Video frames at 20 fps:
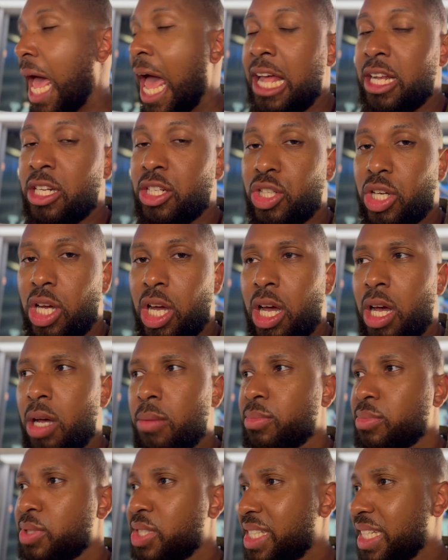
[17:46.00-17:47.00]
and
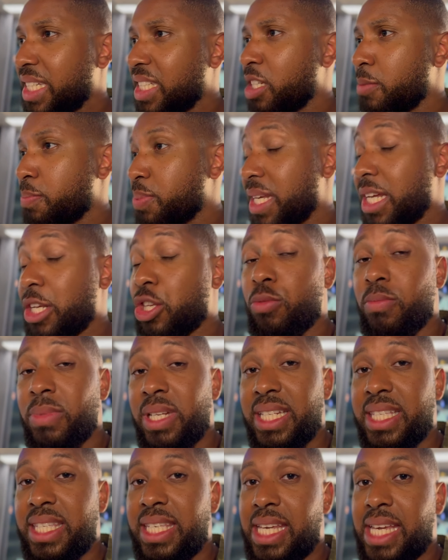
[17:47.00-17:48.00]
60% um,
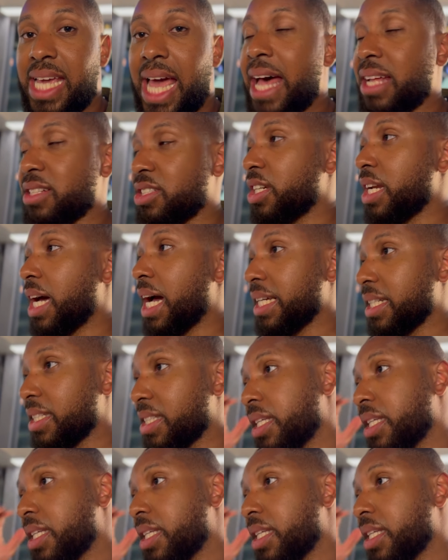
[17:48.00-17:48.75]
humidity at night.